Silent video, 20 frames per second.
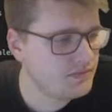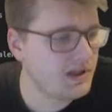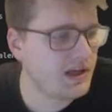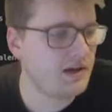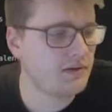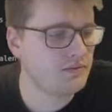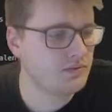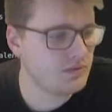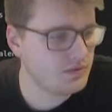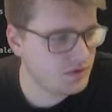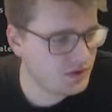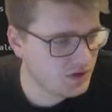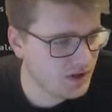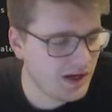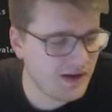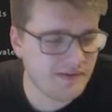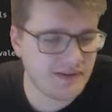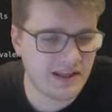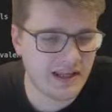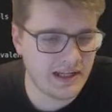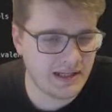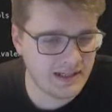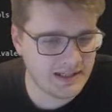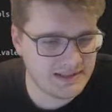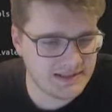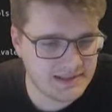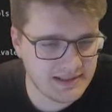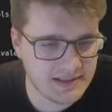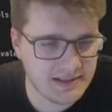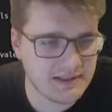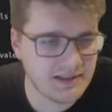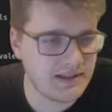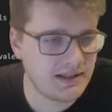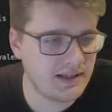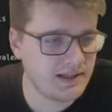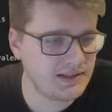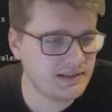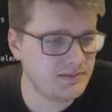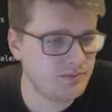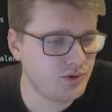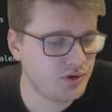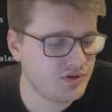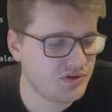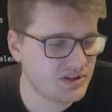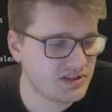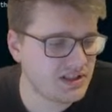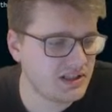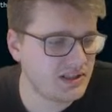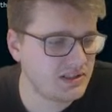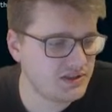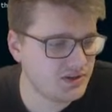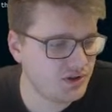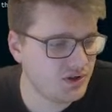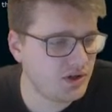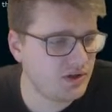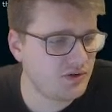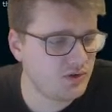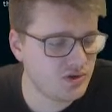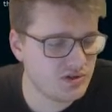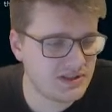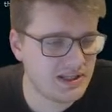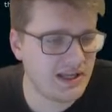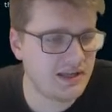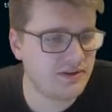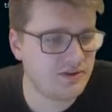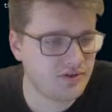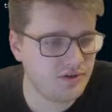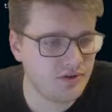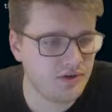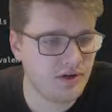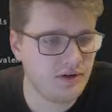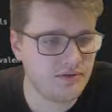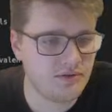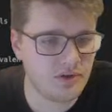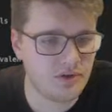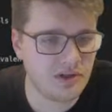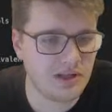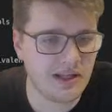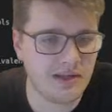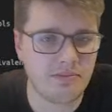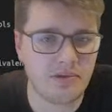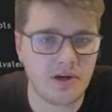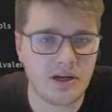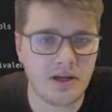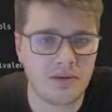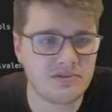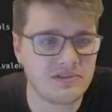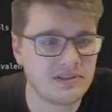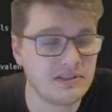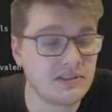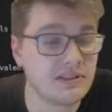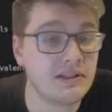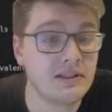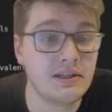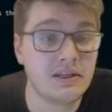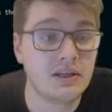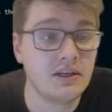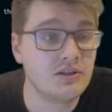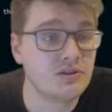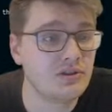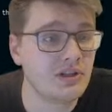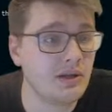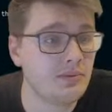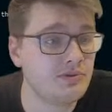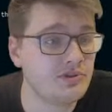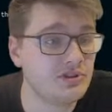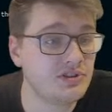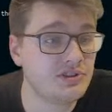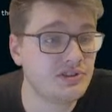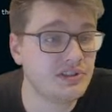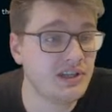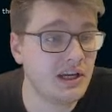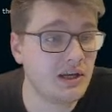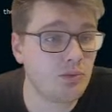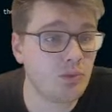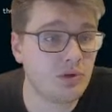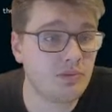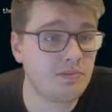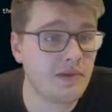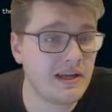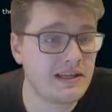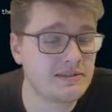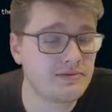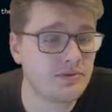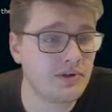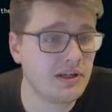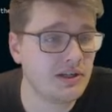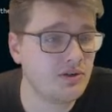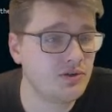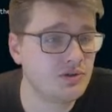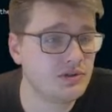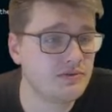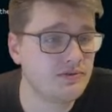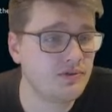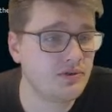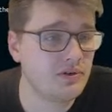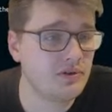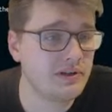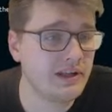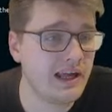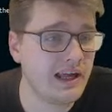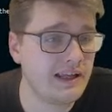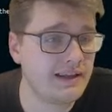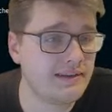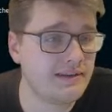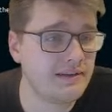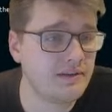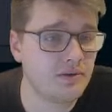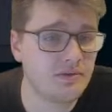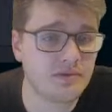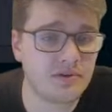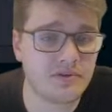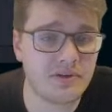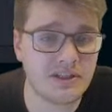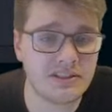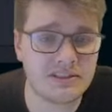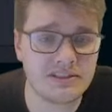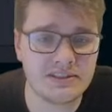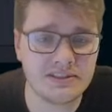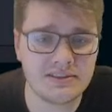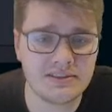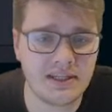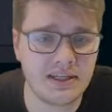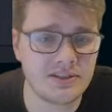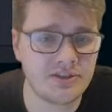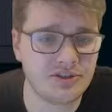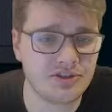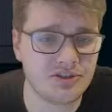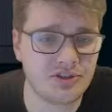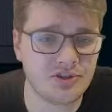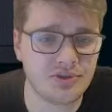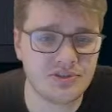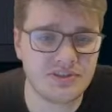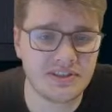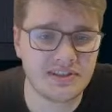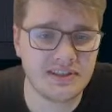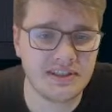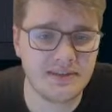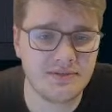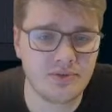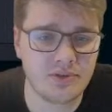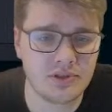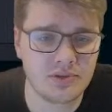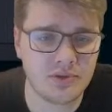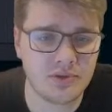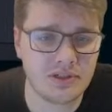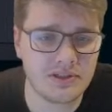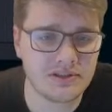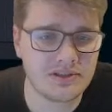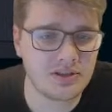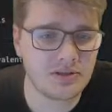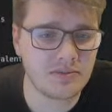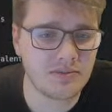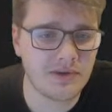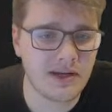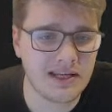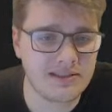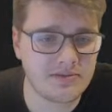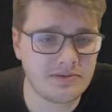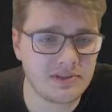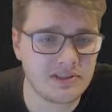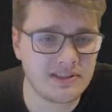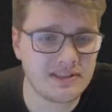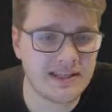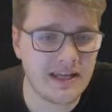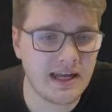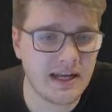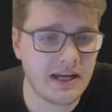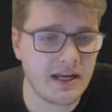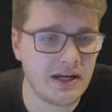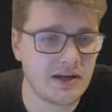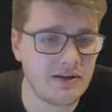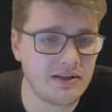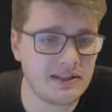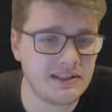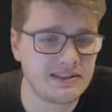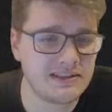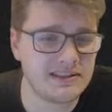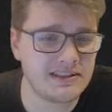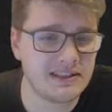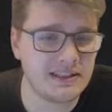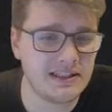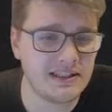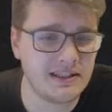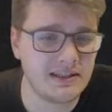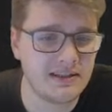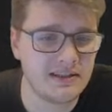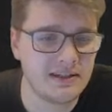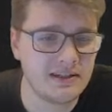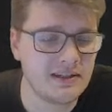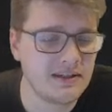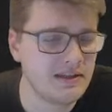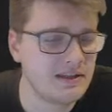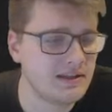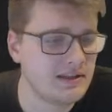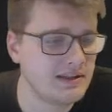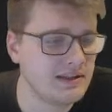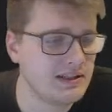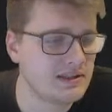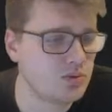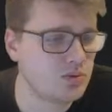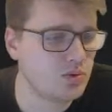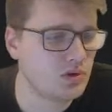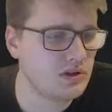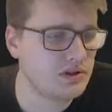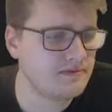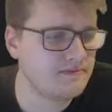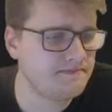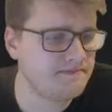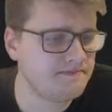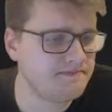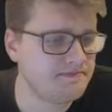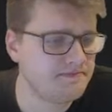Yeah, you have an ls in Brute Ratel, so you could use that to view the name pipes. So let me just check what password I used for that configuration. I just used the default one, so the password is sat here, and it's this one.